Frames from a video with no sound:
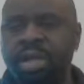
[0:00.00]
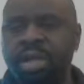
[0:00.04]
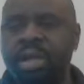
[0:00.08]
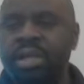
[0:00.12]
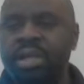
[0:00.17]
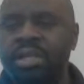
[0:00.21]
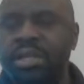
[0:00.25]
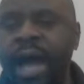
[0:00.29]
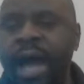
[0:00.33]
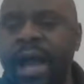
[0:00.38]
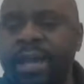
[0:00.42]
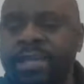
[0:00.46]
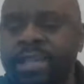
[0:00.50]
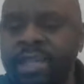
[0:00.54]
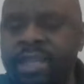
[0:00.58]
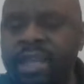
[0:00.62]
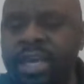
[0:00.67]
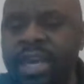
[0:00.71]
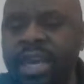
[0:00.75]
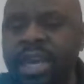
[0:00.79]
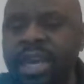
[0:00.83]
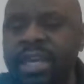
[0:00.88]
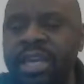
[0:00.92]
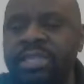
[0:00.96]
Dr.
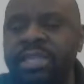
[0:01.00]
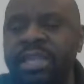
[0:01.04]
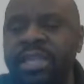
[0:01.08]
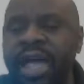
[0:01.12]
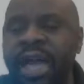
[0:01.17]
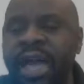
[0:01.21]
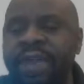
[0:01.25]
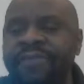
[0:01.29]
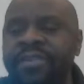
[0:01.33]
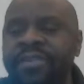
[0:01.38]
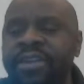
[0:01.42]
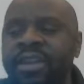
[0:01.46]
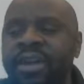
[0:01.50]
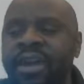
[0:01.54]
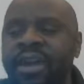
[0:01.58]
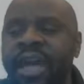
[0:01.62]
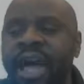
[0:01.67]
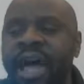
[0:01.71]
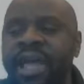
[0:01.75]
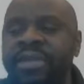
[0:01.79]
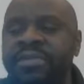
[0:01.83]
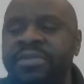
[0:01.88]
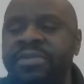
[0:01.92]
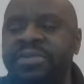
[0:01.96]
King's life in the
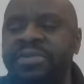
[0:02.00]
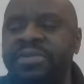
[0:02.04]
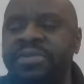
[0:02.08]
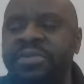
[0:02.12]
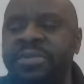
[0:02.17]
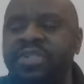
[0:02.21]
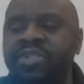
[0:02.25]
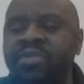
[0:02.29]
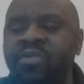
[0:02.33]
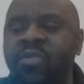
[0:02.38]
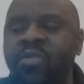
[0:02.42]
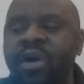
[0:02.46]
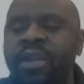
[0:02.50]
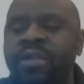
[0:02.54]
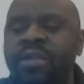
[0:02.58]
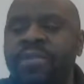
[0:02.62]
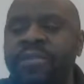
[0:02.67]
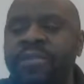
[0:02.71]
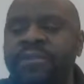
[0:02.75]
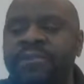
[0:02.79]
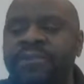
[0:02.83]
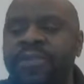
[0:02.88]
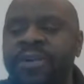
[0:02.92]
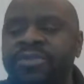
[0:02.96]
consciousness is one of the
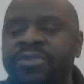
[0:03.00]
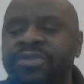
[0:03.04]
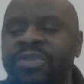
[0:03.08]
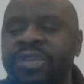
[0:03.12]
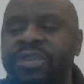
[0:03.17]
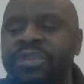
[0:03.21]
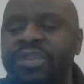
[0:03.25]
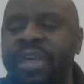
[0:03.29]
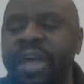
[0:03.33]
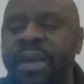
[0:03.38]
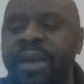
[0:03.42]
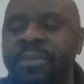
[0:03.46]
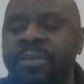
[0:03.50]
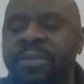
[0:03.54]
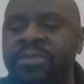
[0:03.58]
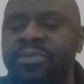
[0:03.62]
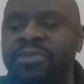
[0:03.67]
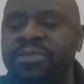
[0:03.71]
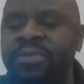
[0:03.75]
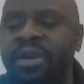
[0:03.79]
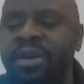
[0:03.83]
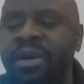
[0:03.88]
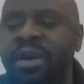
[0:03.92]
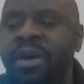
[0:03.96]
first examples,
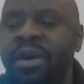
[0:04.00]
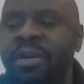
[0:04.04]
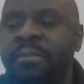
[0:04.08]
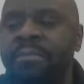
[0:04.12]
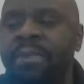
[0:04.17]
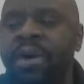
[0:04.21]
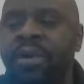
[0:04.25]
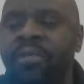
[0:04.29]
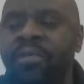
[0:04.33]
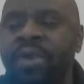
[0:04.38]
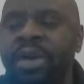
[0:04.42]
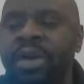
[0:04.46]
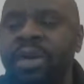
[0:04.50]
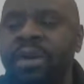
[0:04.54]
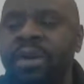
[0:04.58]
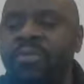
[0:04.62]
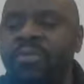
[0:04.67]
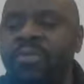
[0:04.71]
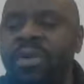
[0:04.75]
but we